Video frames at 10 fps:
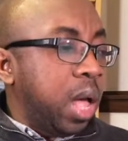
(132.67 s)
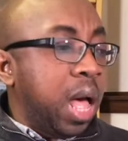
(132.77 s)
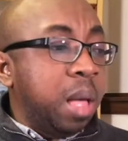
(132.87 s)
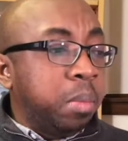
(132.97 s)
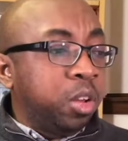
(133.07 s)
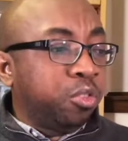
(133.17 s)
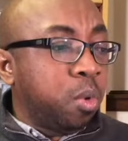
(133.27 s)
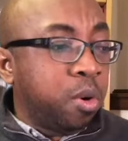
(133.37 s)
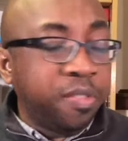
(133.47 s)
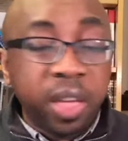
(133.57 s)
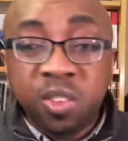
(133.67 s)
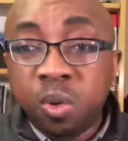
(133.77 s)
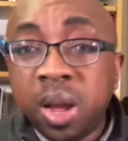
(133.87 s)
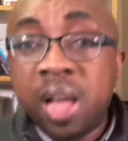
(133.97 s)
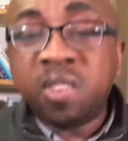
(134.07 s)
how much worth is
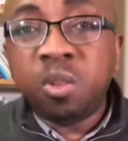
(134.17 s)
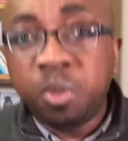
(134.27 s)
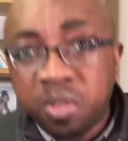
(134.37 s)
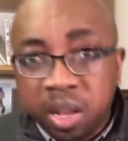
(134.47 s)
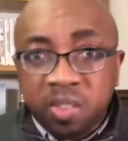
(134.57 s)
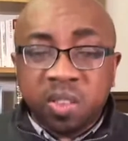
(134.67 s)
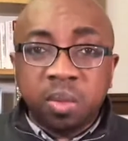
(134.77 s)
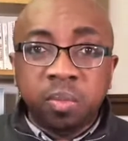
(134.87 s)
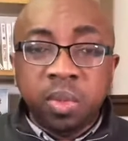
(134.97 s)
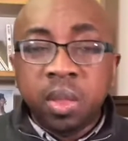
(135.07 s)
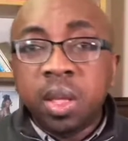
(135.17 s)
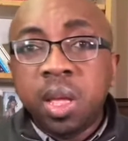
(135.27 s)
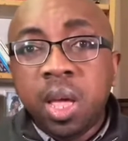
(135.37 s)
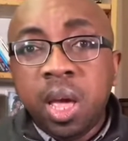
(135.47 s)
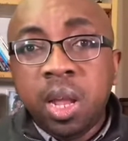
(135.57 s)
your customer's list?
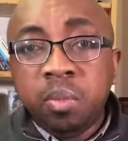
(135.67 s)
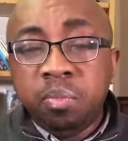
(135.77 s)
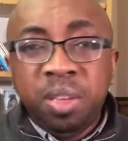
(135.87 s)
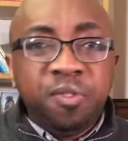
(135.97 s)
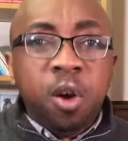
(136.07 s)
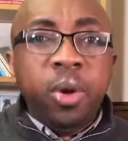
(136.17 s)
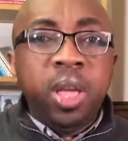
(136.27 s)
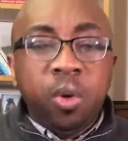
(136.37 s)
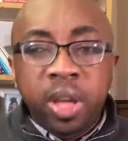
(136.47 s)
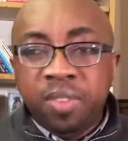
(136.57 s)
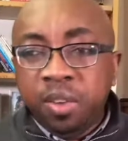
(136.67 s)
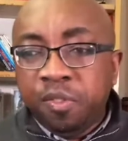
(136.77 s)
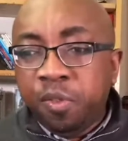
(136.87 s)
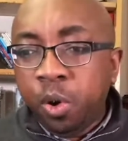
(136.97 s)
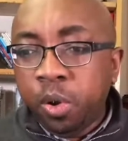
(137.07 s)
And before we go even
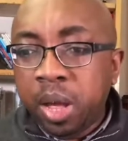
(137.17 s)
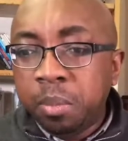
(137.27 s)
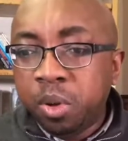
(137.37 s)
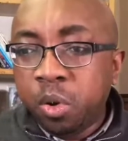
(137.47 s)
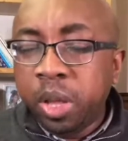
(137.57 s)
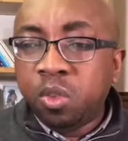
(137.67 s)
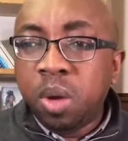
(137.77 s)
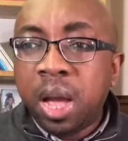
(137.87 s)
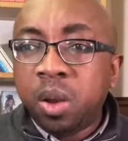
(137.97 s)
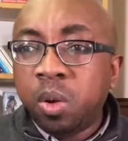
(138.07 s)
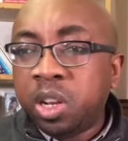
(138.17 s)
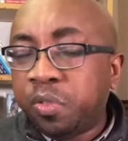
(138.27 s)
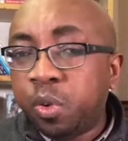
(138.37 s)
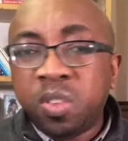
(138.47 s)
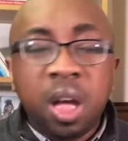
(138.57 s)
further, I'm going to acknowledge
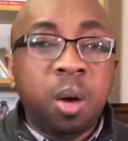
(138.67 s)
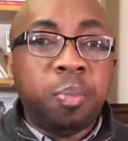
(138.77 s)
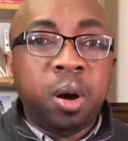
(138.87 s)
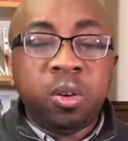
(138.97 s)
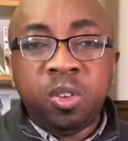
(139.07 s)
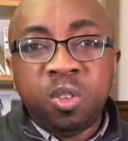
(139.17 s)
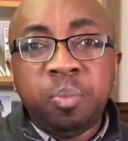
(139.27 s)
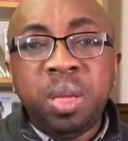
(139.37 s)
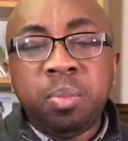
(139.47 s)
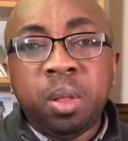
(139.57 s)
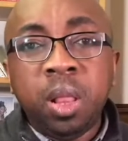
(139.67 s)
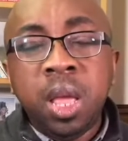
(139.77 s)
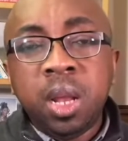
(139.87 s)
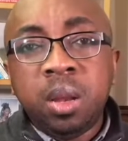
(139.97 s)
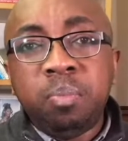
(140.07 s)
first our partners, the people,
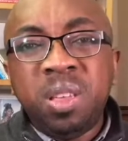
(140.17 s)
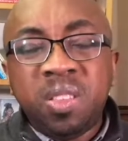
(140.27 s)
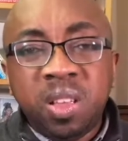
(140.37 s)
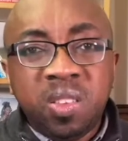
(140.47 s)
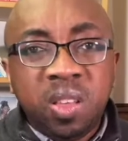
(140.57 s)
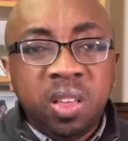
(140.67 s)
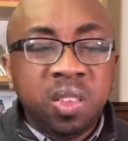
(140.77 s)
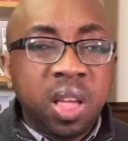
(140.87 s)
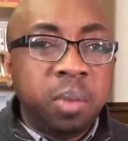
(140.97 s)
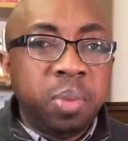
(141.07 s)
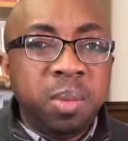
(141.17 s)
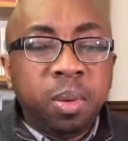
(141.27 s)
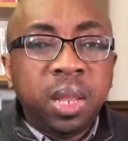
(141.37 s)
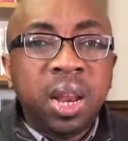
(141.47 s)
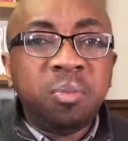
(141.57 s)
the businesses and
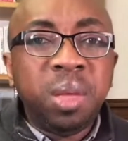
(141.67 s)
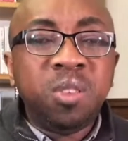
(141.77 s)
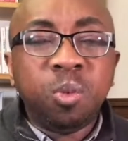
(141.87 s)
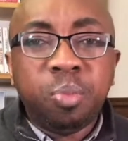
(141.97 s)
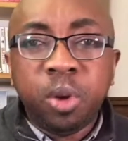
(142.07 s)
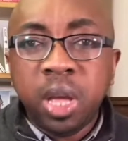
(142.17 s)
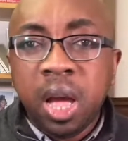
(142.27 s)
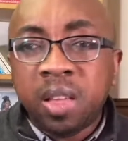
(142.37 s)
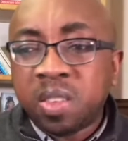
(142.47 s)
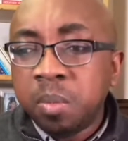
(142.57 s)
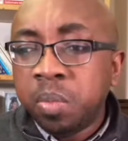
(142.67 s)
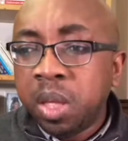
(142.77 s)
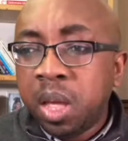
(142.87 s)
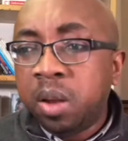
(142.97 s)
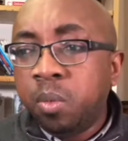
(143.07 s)
people that have been supporting us.
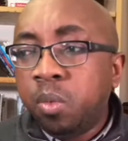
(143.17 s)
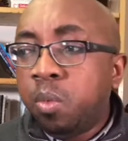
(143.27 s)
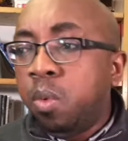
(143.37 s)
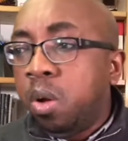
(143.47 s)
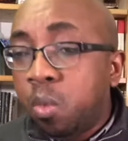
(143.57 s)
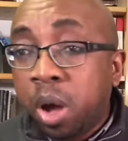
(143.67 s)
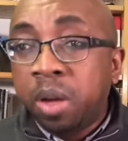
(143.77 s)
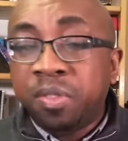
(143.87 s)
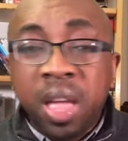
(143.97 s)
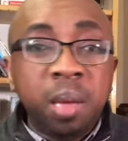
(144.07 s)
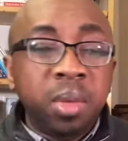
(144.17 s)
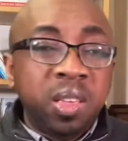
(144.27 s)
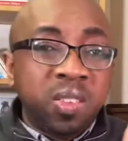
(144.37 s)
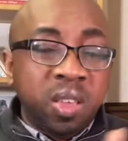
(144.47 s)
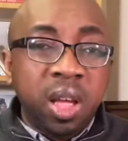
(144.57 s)
And one of them
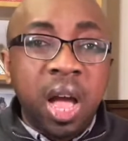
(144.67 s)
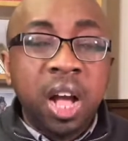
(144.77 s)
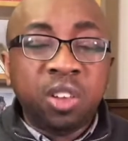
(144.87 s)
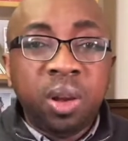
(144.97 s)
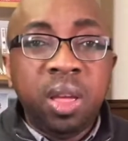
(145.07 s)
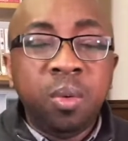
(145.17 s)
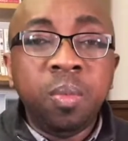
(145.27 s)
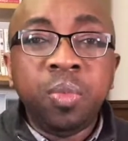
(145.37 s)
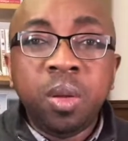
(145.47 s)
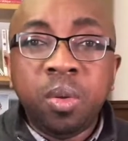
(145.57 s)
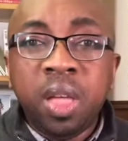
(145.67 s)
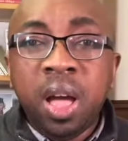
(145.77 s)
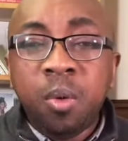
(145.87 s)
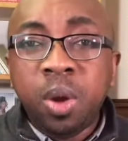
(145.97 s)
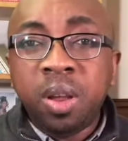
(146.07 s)
is actually
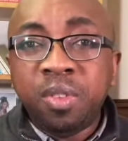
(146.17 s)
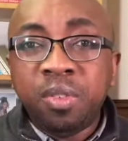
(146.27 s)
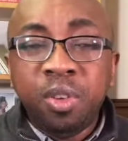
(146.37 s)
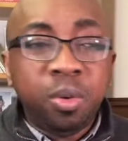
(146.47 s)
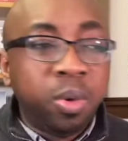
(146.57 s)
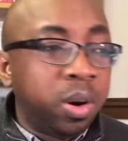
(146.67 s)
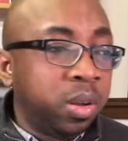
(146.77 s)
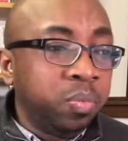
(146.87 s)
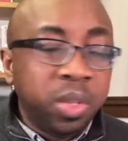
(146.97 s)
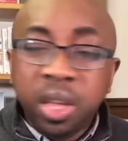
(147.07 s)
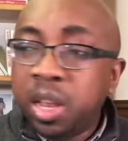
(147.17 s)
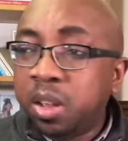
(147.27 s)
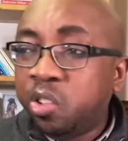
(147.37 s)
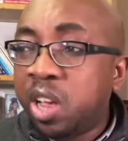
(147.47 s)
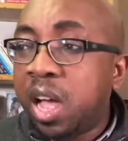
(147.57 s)
one of the viewer in the
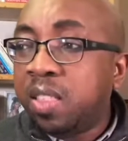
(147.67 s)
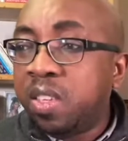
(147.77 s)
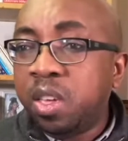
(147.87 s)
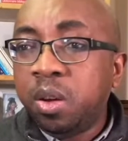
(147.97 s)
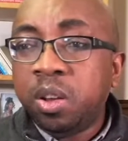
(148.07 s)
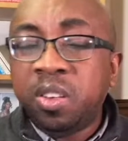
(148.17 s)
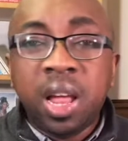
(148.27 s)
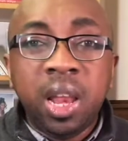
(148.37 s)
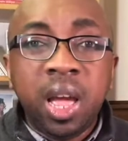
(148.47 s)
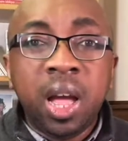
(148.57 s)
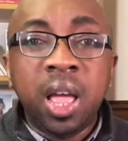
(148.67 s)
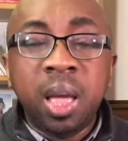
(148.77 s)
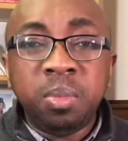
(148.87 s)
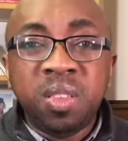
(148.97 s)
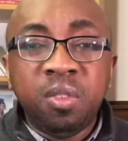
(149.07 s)
chat here, Dalia
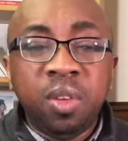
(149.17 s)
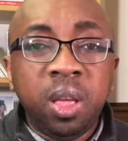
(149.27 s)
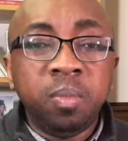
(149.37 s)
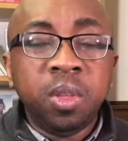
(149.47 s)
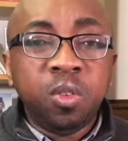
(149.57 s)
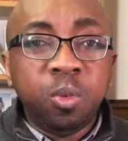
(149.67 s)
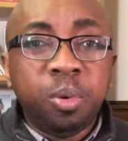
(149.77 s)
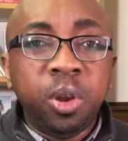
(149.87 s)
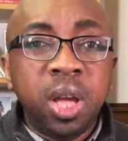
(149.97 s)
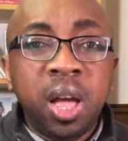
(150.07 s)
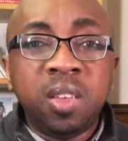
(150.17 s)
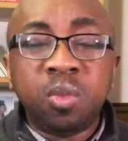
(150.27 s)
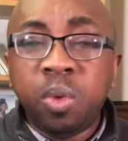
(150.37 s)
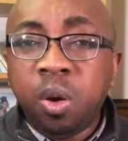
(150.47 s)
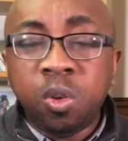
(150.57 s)
MTV, supporting us.
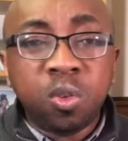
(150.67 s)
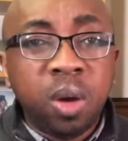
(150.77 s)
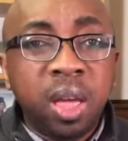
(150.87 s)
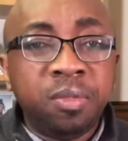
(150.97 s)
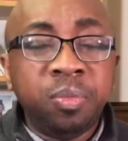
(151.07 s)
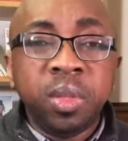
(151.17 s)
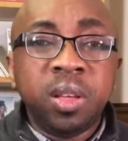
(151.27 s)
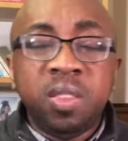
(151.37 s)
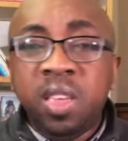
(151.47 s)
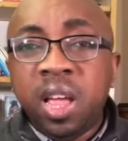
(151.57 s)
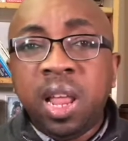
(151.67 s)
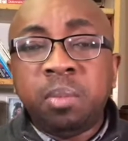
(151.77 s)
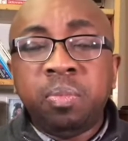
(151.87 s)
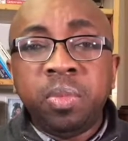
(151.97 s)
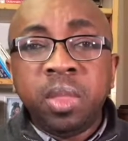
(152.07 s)
We also have
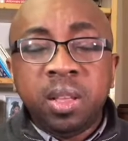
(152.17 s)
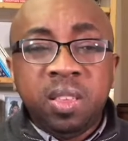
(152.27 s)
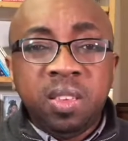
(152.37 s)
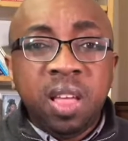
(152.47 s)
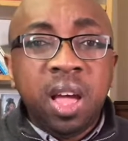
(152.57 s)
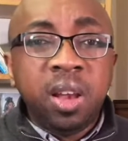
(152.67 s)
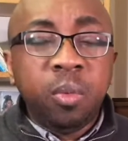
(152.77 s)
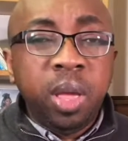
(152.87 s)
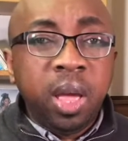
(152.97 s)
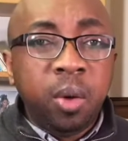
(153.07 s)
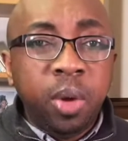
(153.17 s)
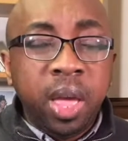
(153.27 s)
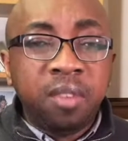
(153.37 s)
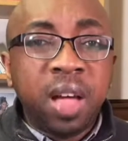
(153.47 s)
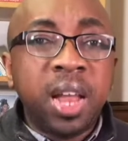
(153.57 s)
DLM Design, we
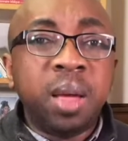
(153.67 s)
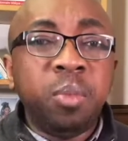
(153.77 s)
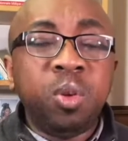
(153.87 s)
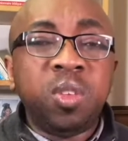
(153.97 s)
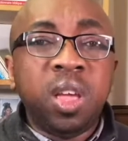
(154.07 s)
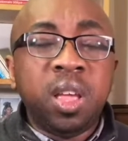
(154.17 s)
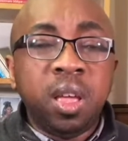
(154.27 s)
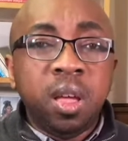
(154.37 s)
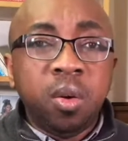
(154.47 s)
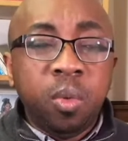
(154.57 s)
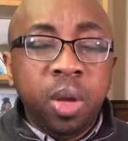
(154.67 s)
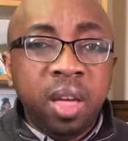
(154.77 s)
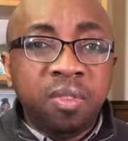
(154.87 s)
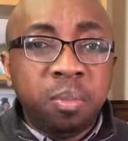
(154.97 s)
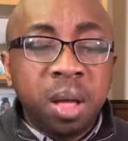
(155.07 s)
have Adam Music, we
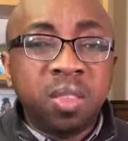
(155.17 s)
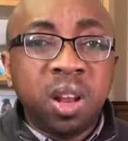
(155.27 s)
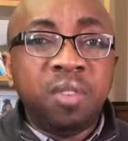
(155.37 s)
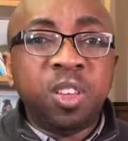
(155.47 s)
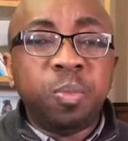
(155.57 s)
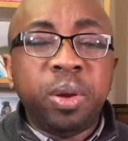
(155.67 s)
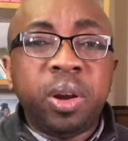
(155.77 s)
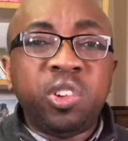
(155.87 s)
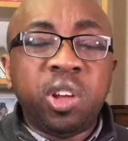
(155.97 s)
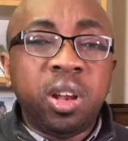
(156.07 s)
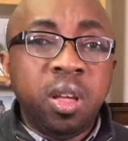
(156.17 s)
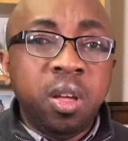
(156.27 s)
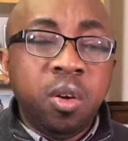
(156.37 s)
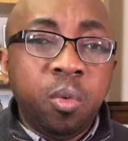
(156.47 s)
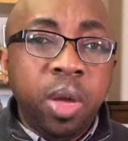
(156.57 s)
have Mountain of Inspiration,
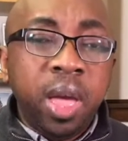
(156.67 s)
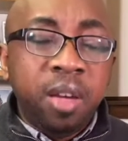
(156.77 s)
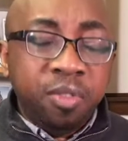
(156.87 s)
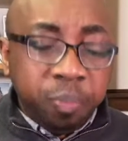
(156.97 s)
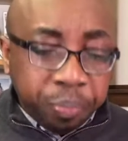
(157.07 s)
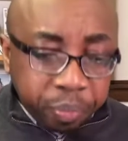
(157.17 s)
we have